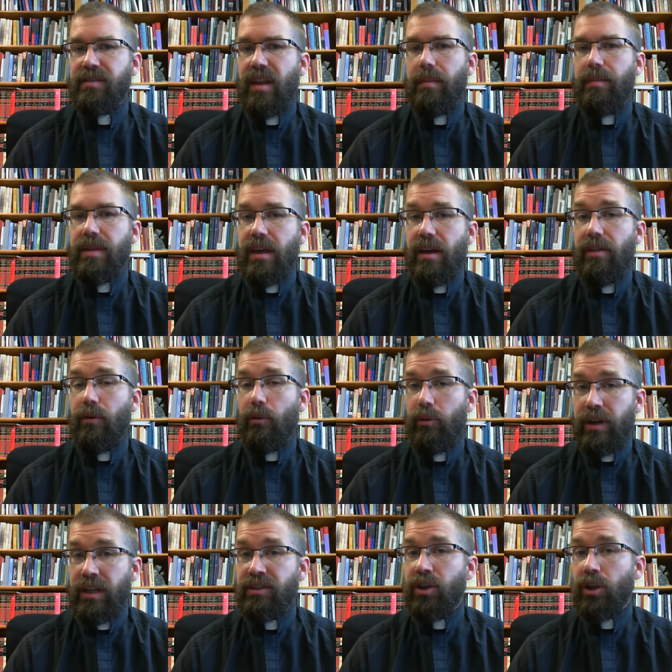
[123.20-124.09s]
them the
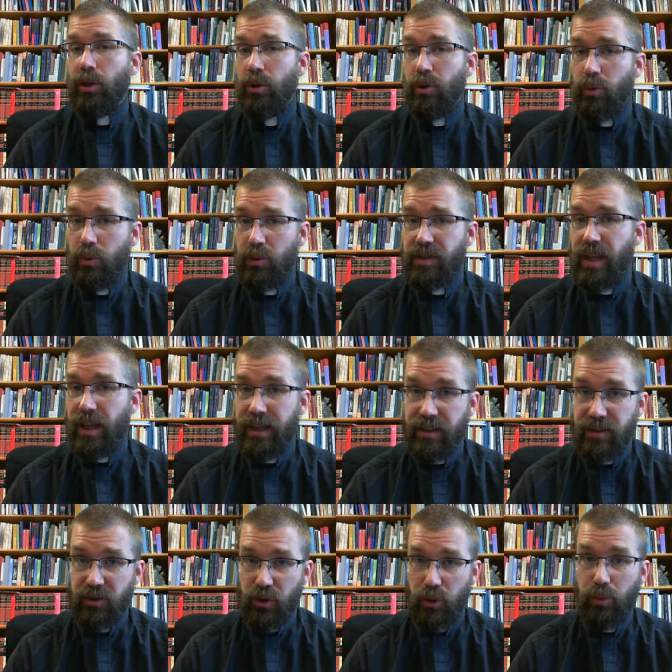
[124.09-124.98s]
authority to loose, that
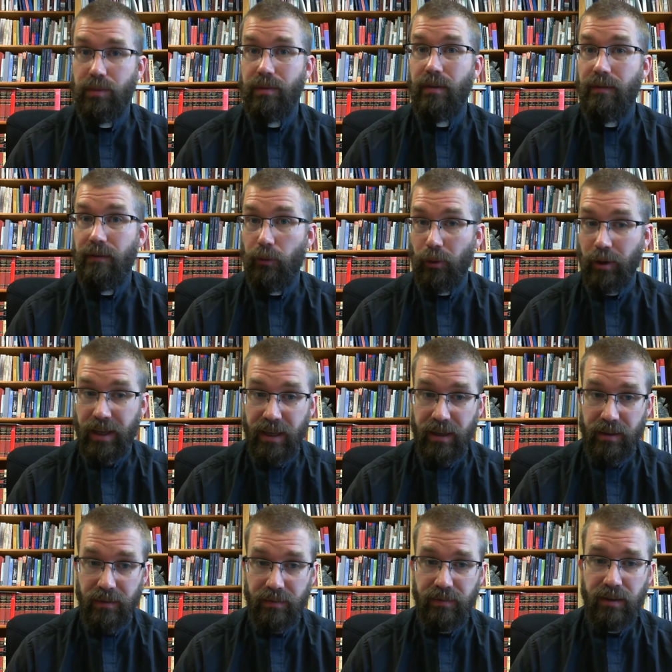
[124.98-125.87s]
is, to
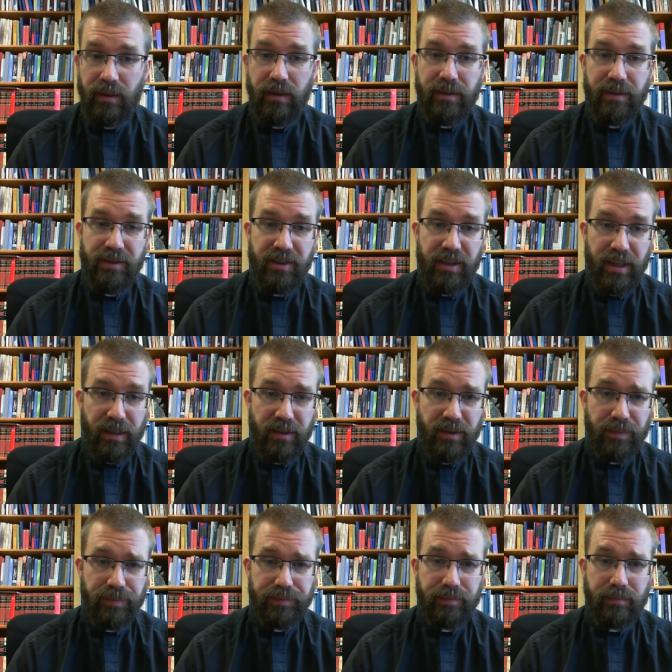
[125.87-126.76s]
forgive sins,